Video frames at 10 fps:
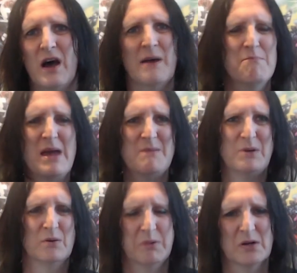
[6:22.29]
and maybe
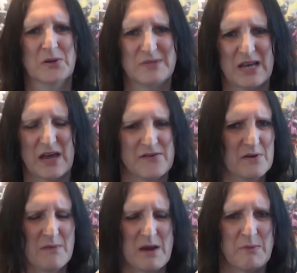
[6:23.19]
you'll put them together,
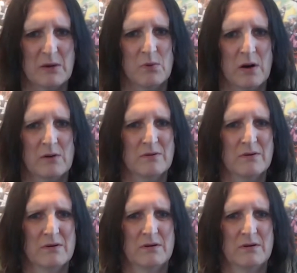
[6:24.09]
or maybe you won't.